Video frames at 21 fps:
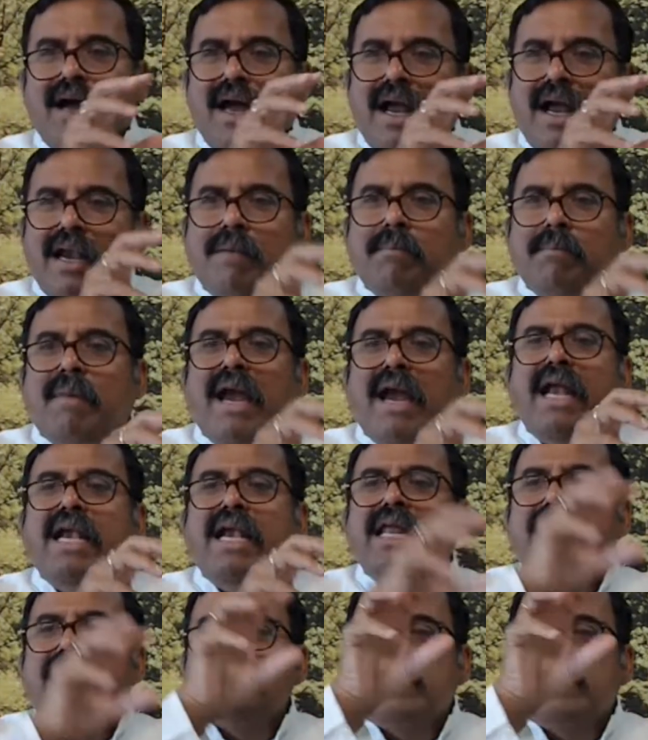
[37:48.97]
And
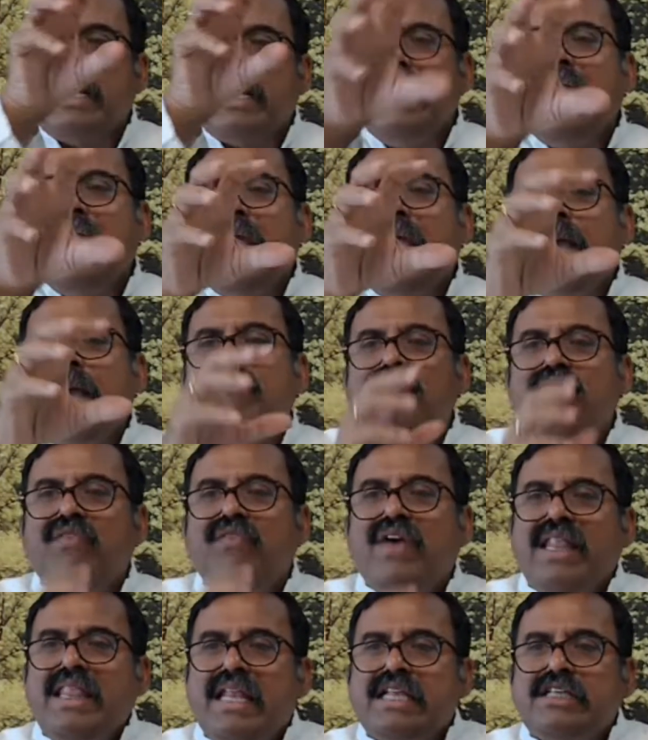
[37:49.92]
mind gives a name.
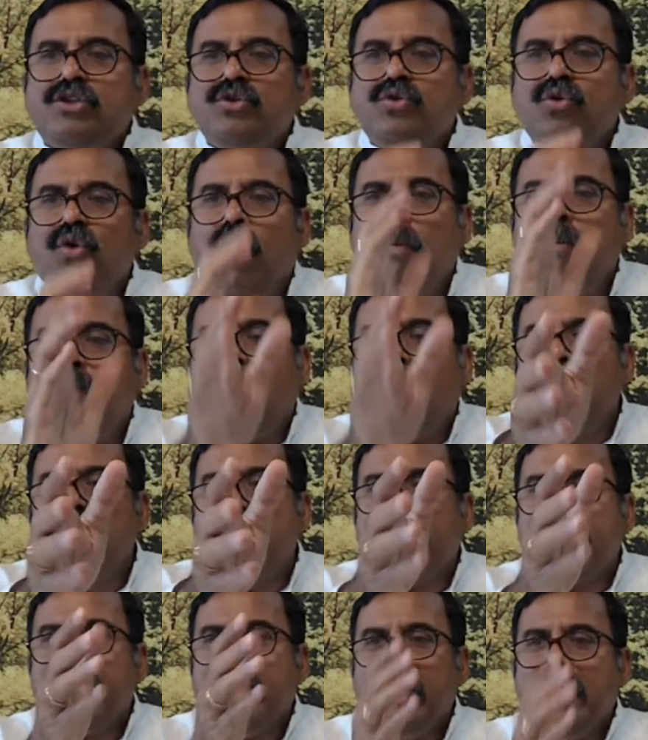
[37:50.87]
When there is no
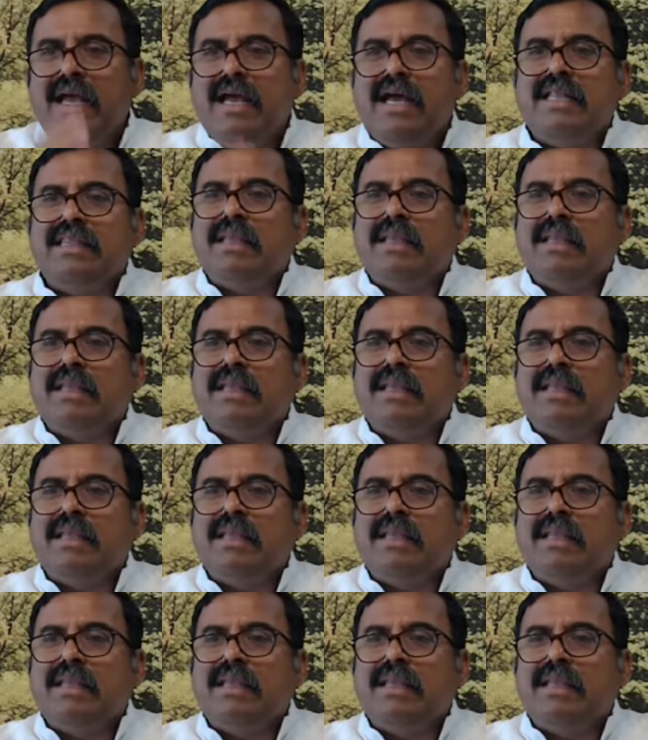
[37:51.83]
boundary,